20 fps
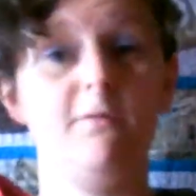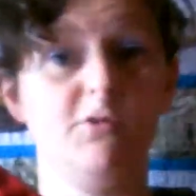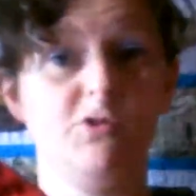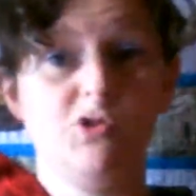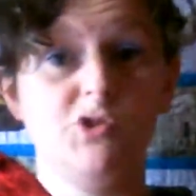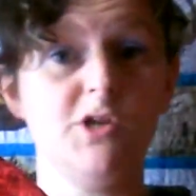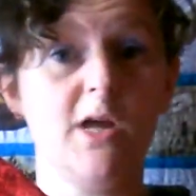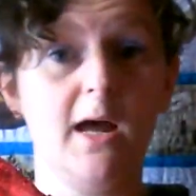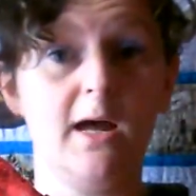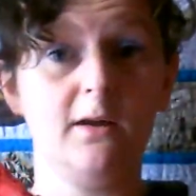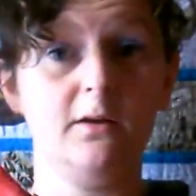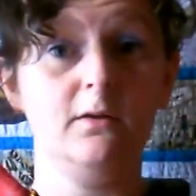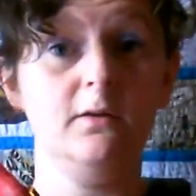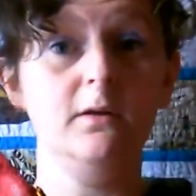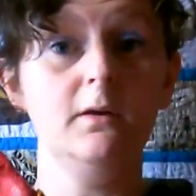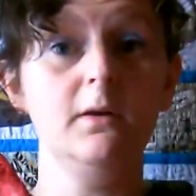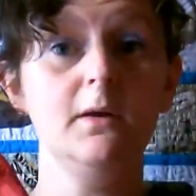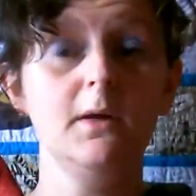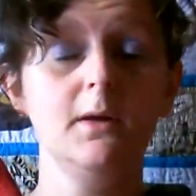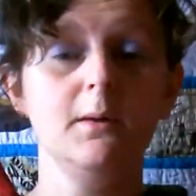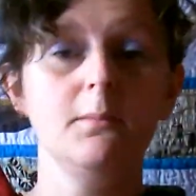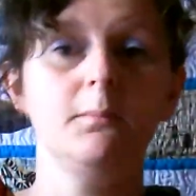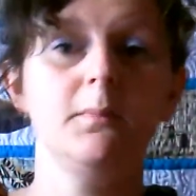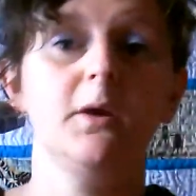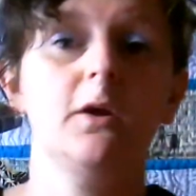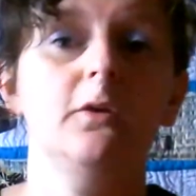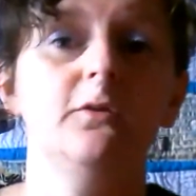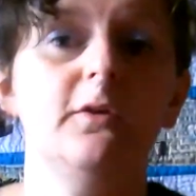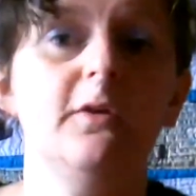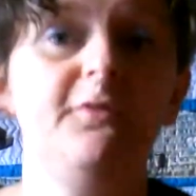haven't done,
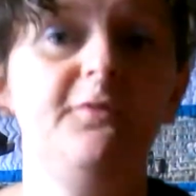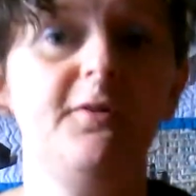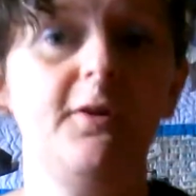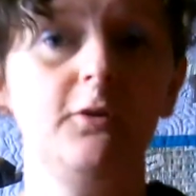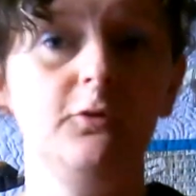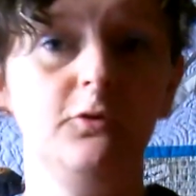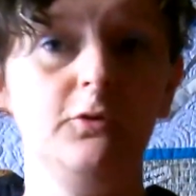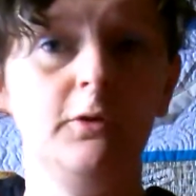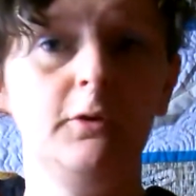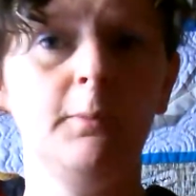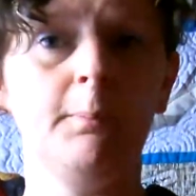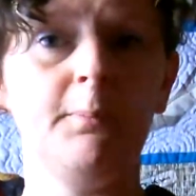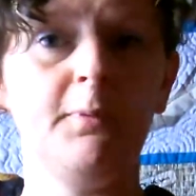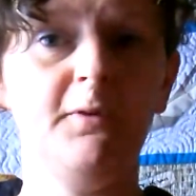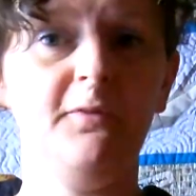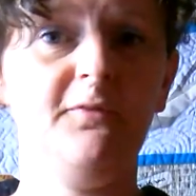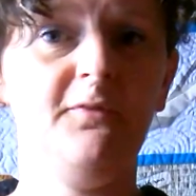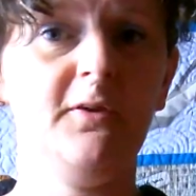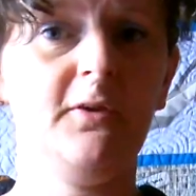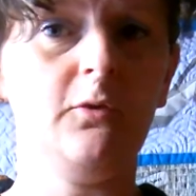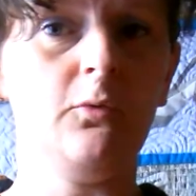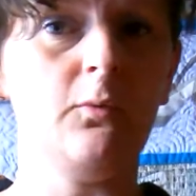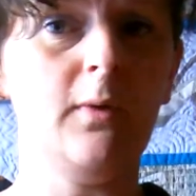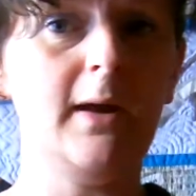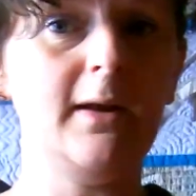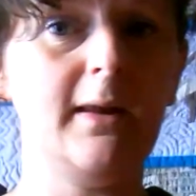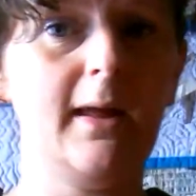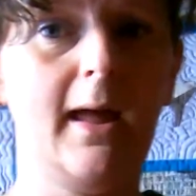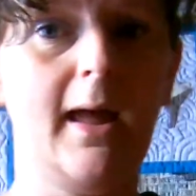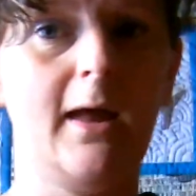because I found the perfect
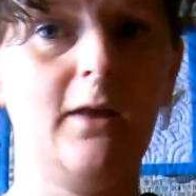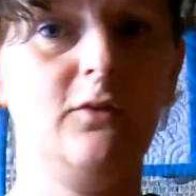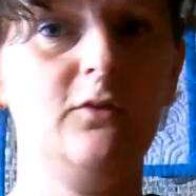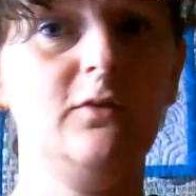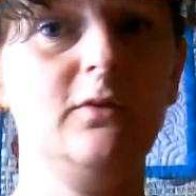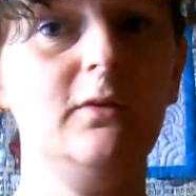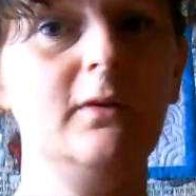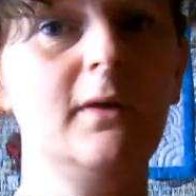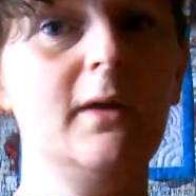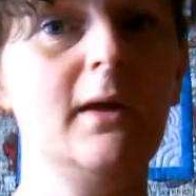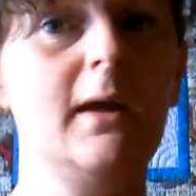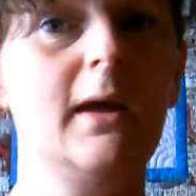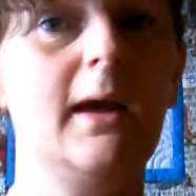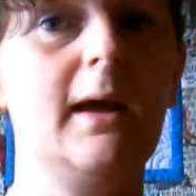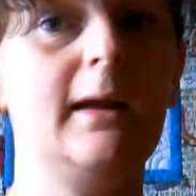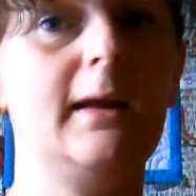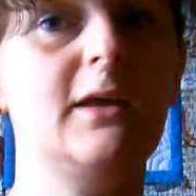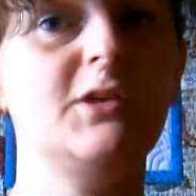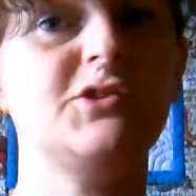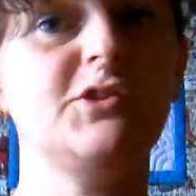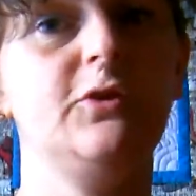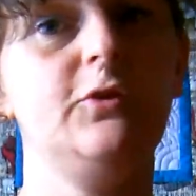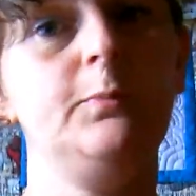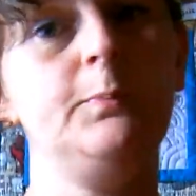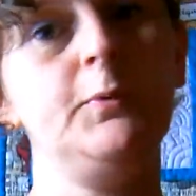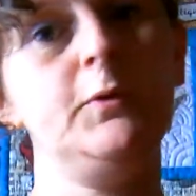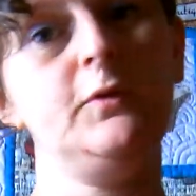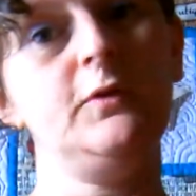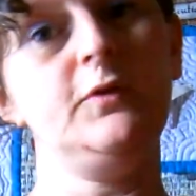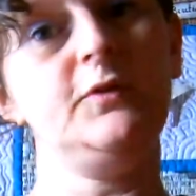red hat and I
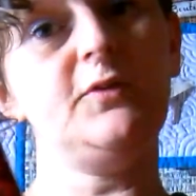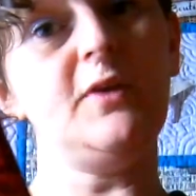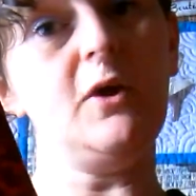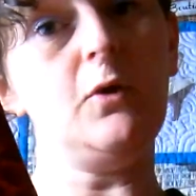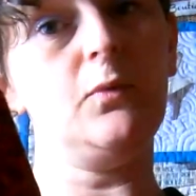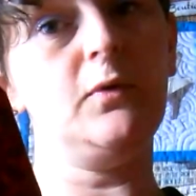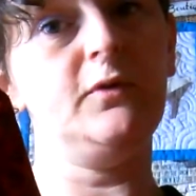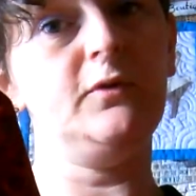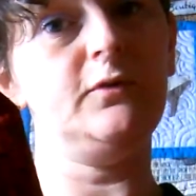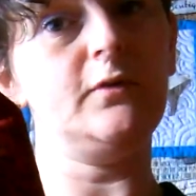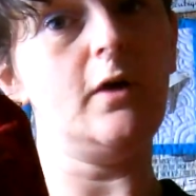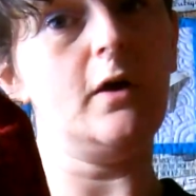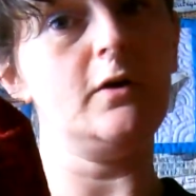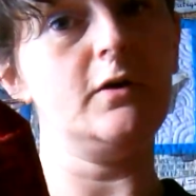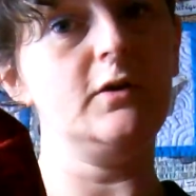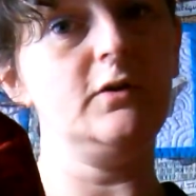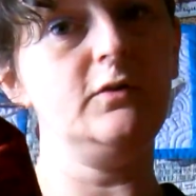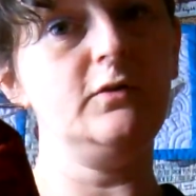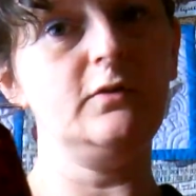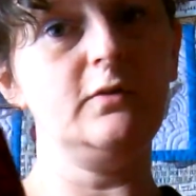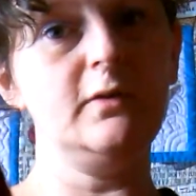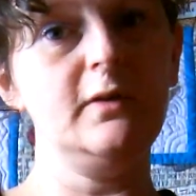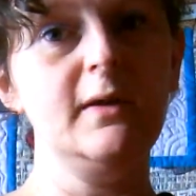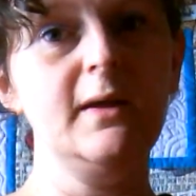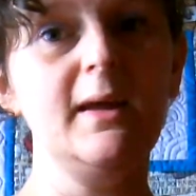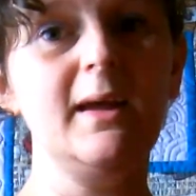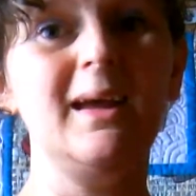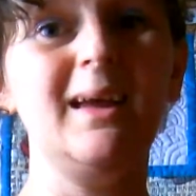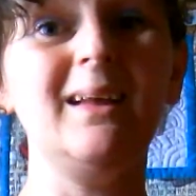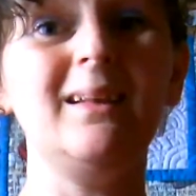just put the sequins on it.
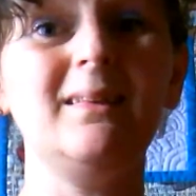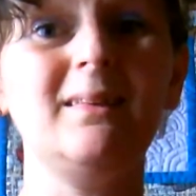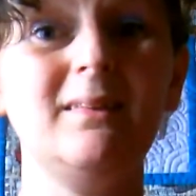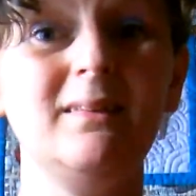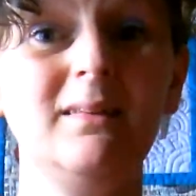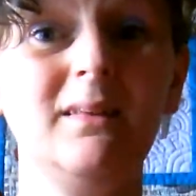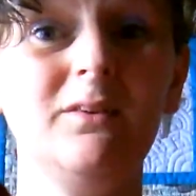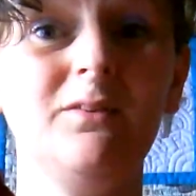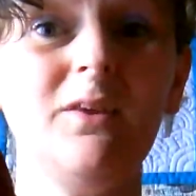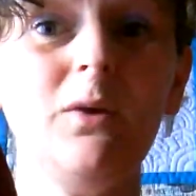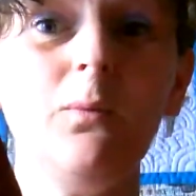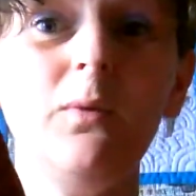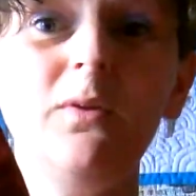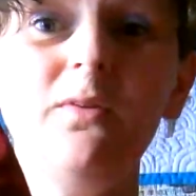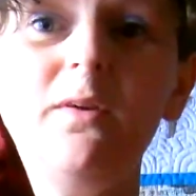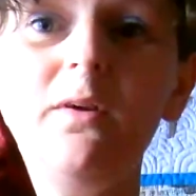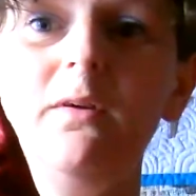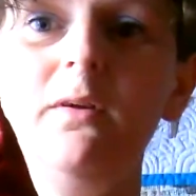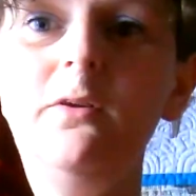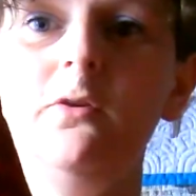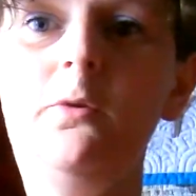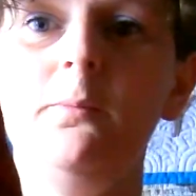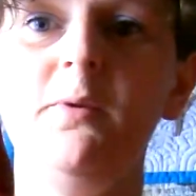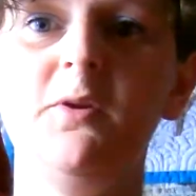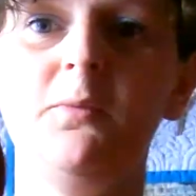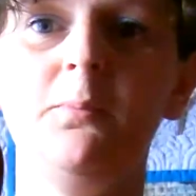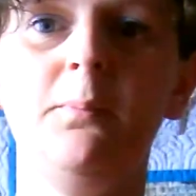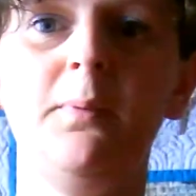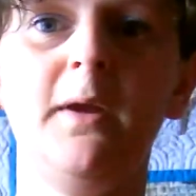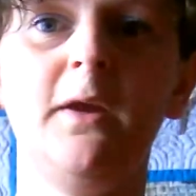The sequins are a little
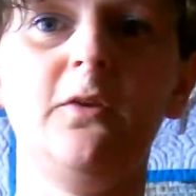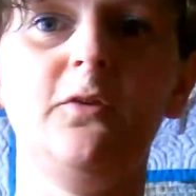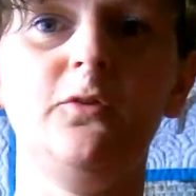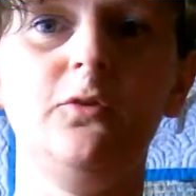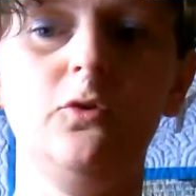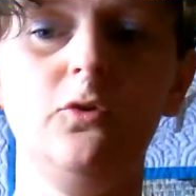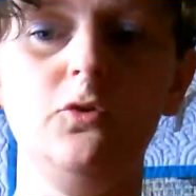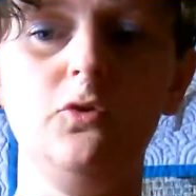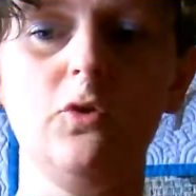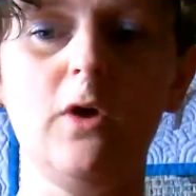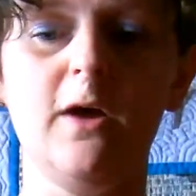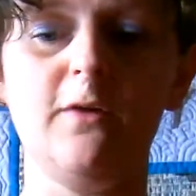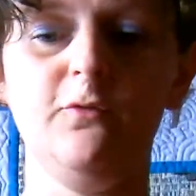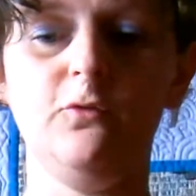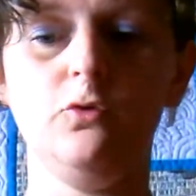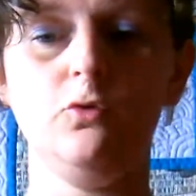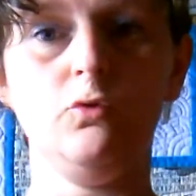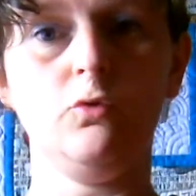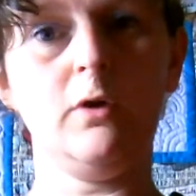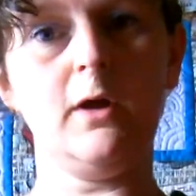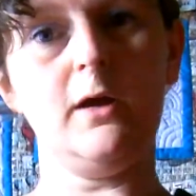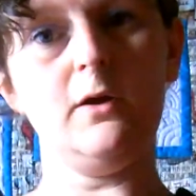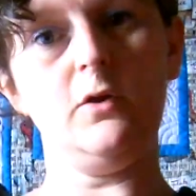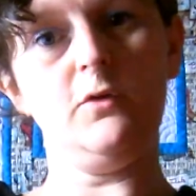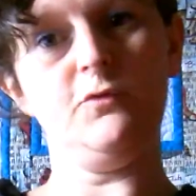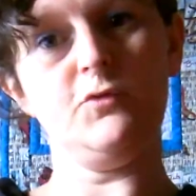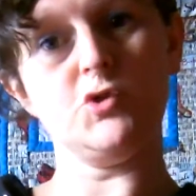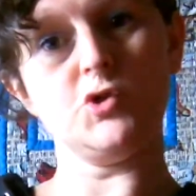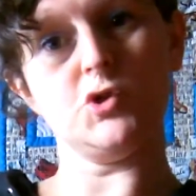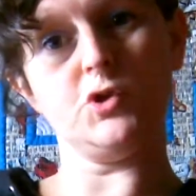bit big, so you have to kind
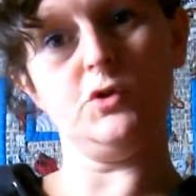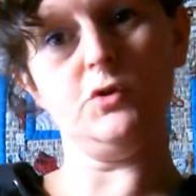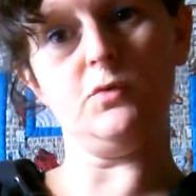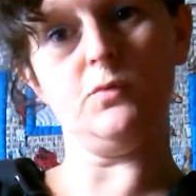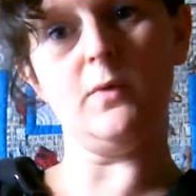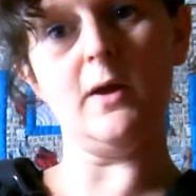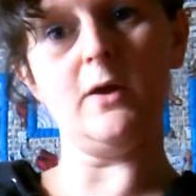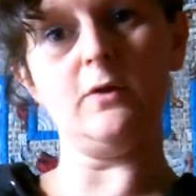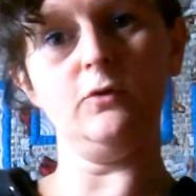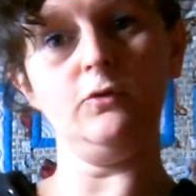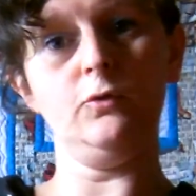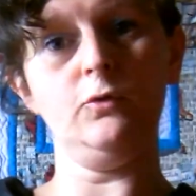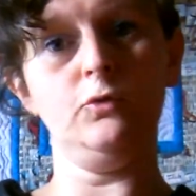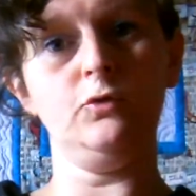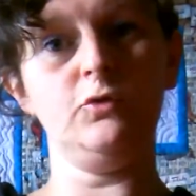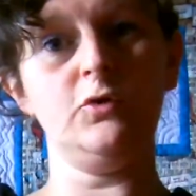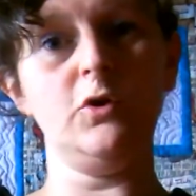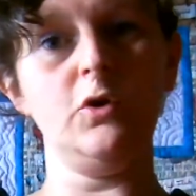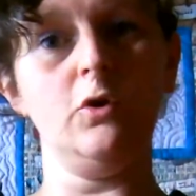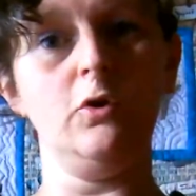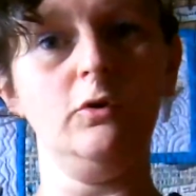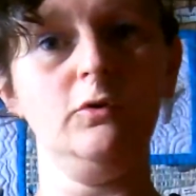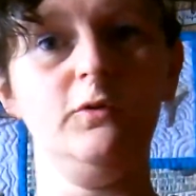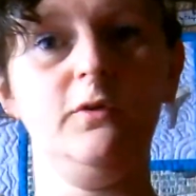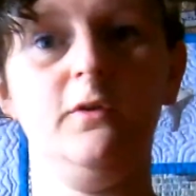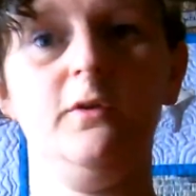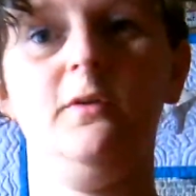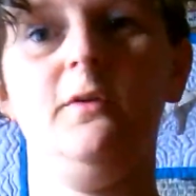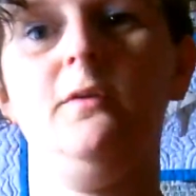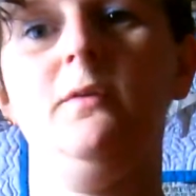of turn around to see all
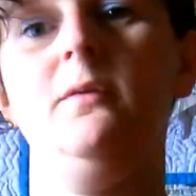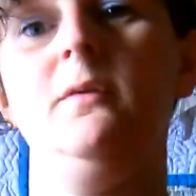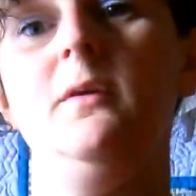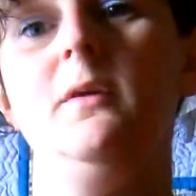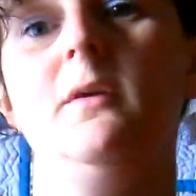the